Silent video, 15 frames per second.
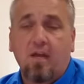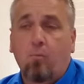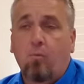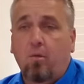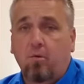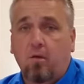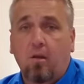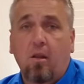And
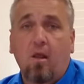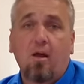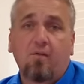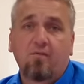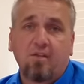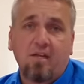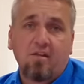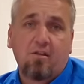we would
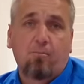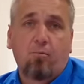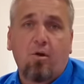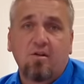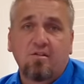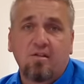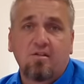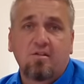love to get the
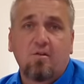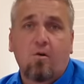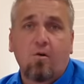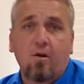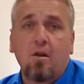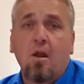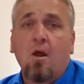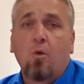process
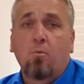started